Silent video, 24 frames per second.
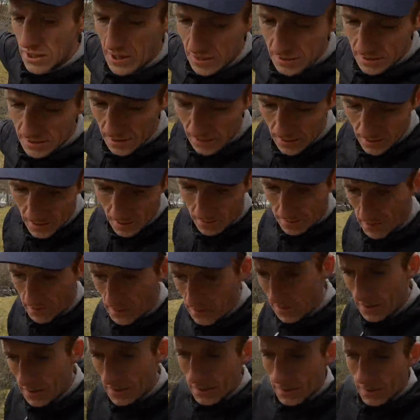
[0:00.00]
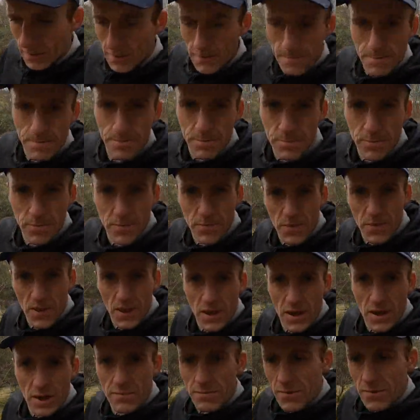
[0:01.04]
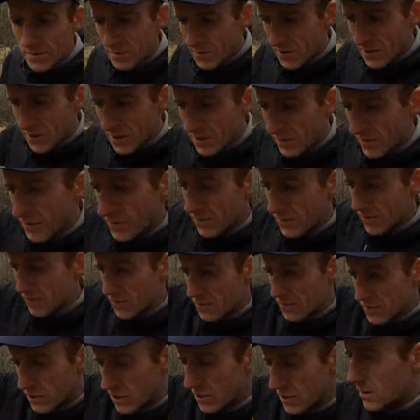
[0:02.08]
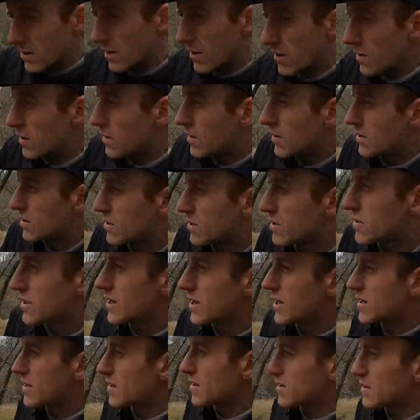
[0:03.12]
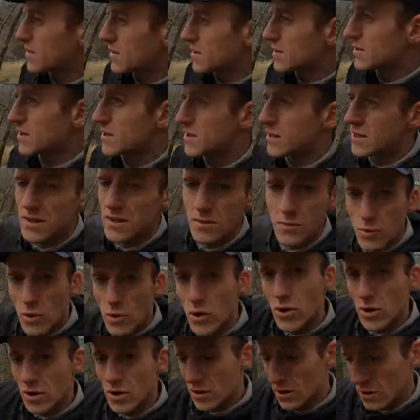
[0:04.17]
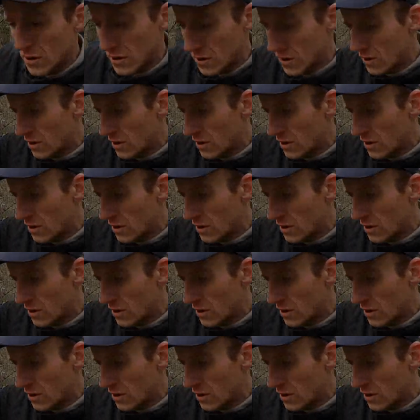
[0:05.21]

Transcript: that tap. Again, maybe the river flows into another area that they need the water.